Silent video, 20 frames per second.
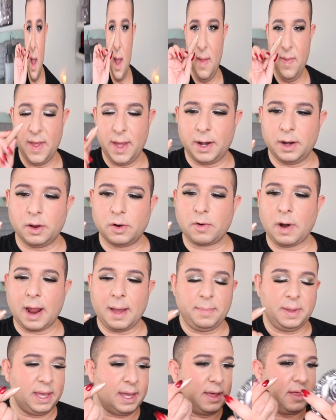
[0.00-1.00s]
And then
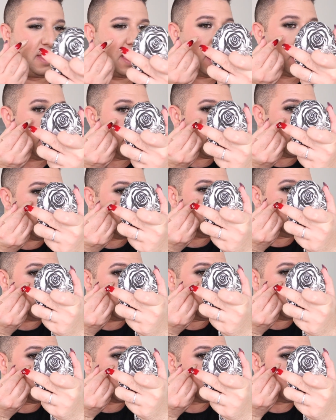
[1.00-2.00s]
grabbing that
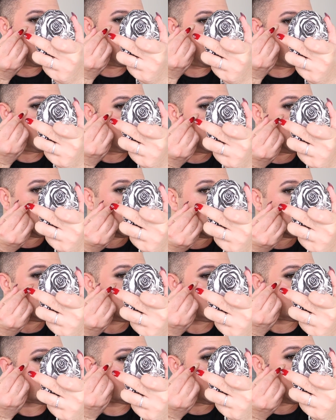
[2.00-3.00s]
highlighter,
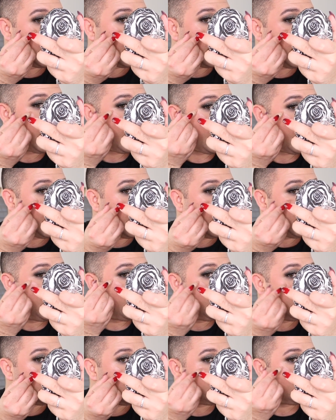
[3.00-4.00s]
just gonna
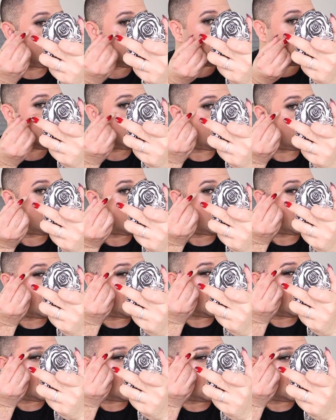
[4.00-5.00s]
add
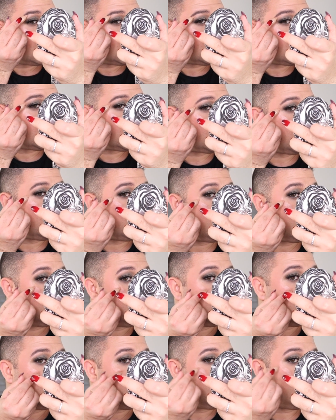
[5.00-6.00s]

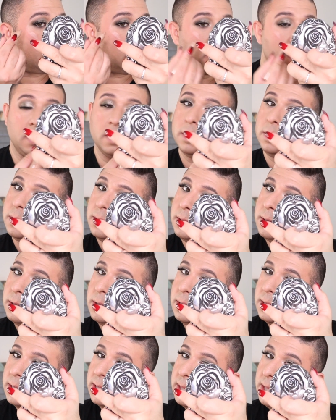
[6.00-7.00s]
to
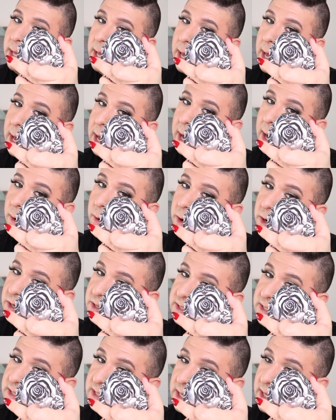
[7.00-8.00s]
the outer
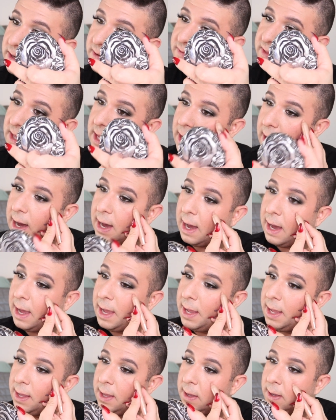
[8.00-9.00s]
C of the
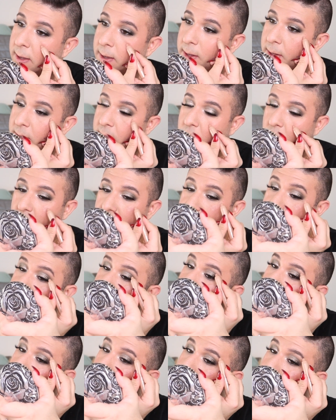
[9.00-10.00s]
eye, which is
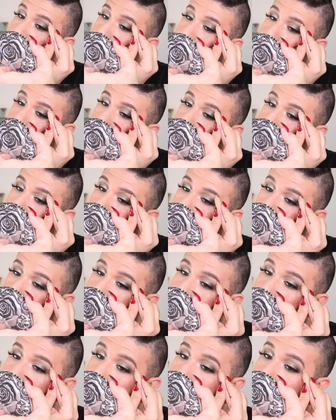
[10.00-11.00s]
gonna be
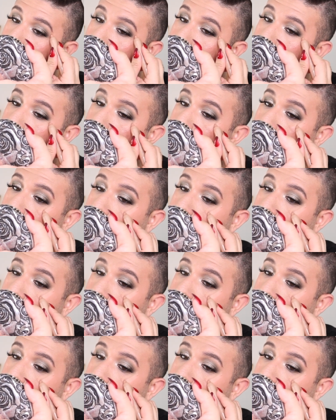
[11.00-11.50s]
brow